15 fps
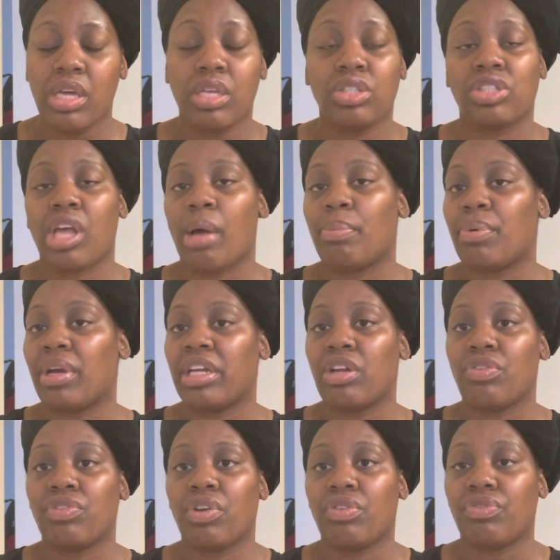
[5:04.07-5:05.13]
start praying
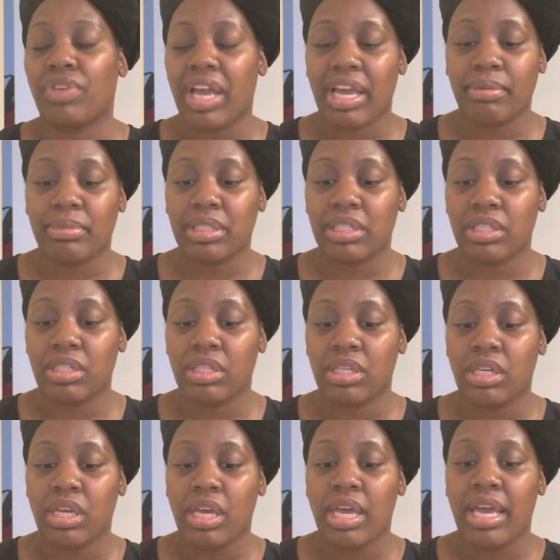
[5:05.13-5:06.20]
over your family,
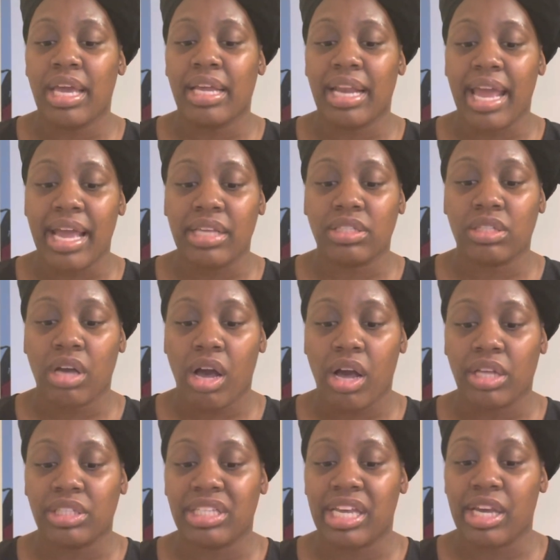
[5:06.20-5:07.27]
and ask
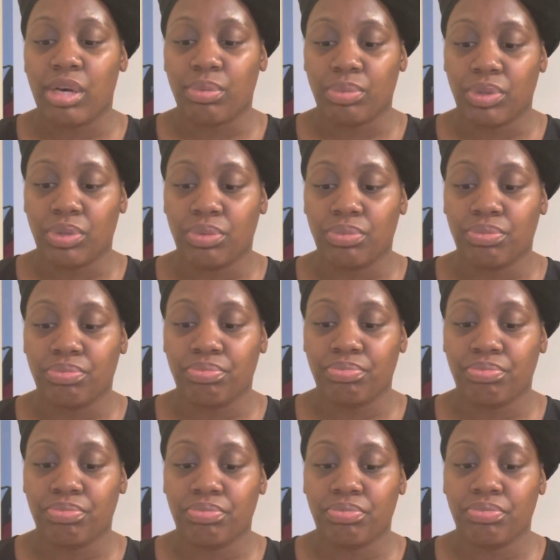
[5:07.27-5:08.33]
God to help you.
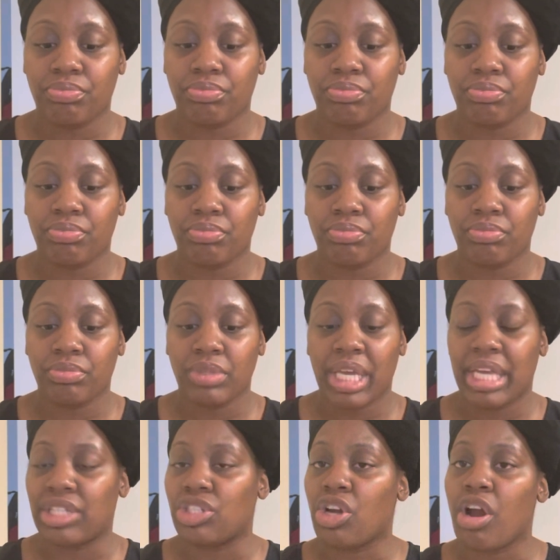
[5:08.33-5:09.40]

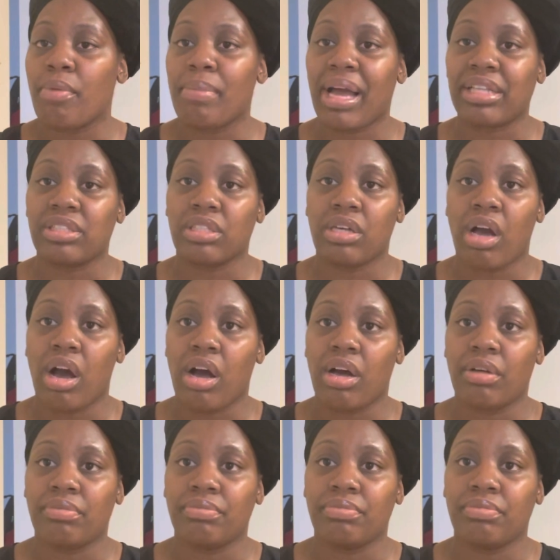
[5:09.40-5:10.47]
And turn back to God.
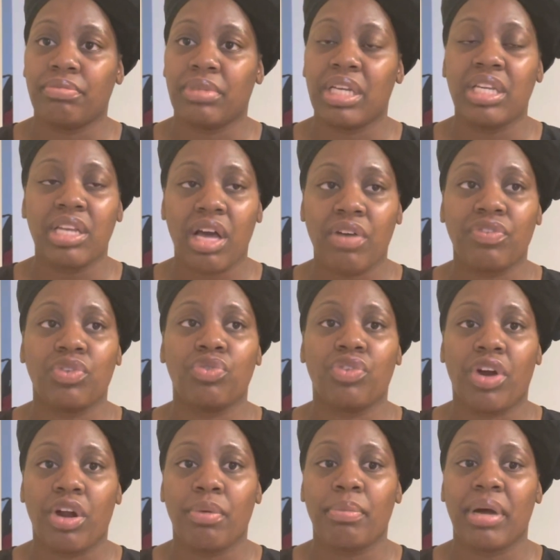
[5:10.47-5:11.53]
He loves you
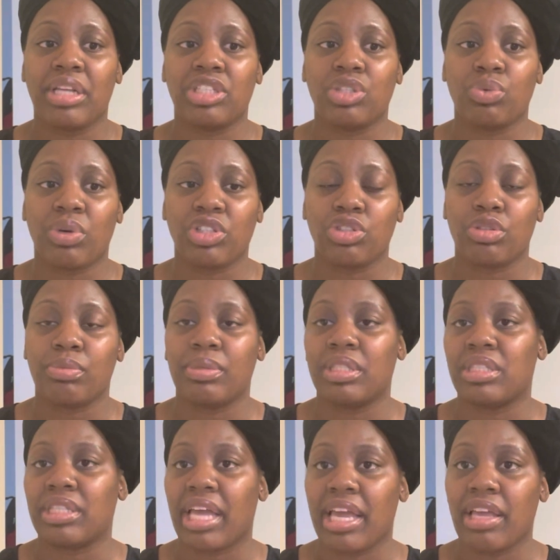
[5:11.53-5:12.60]
very much. He wants you to be
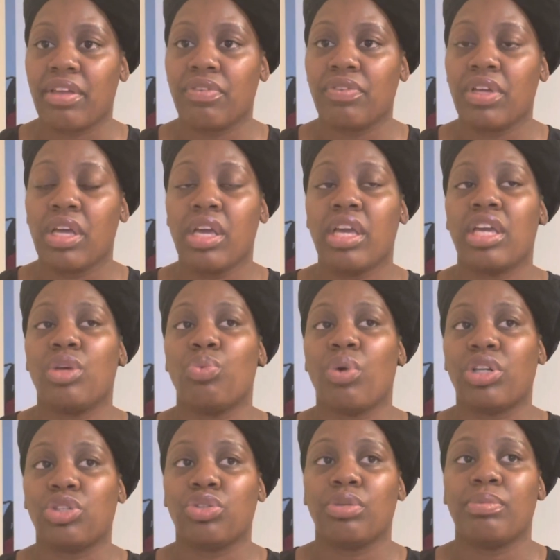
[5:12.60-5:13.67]
saved. He
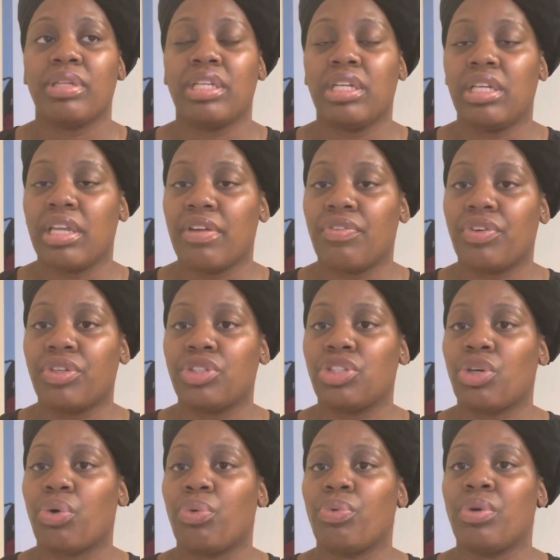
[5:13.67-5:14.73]
wants you to be delivered.
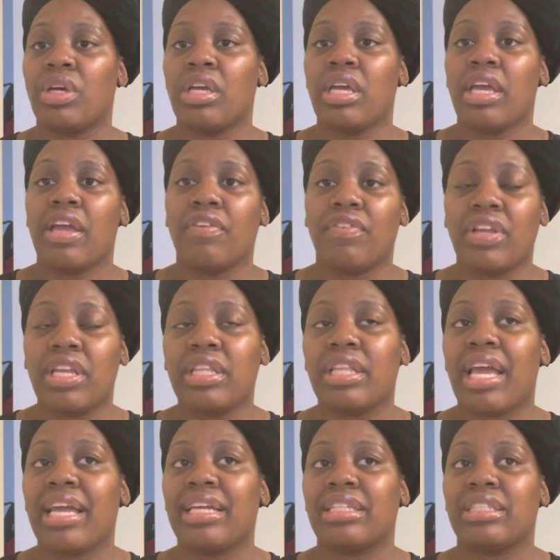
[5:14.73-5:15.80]
So if
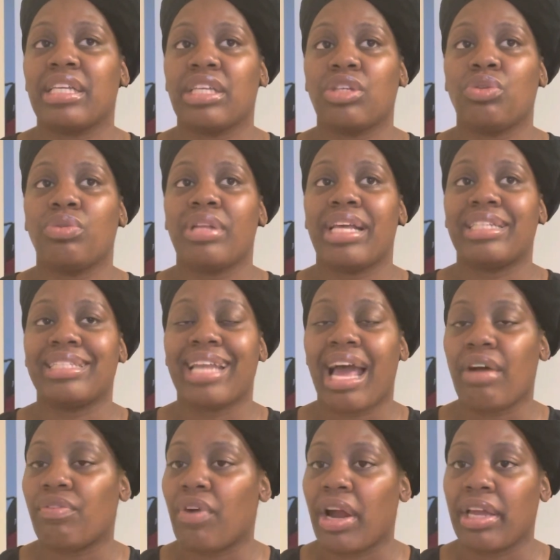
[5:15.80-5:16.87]
anything is in you that's
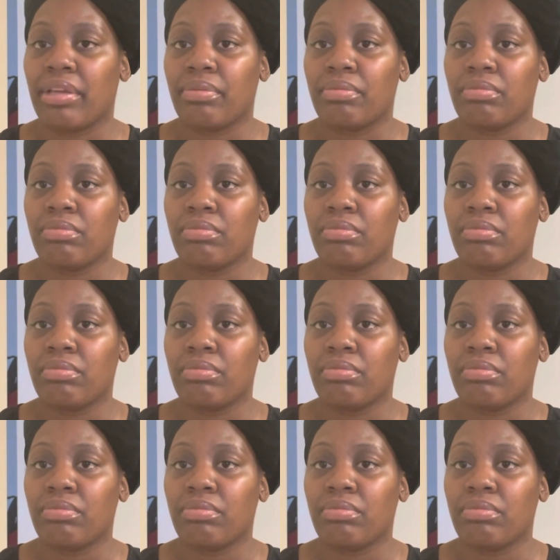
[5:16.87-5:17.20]
not right,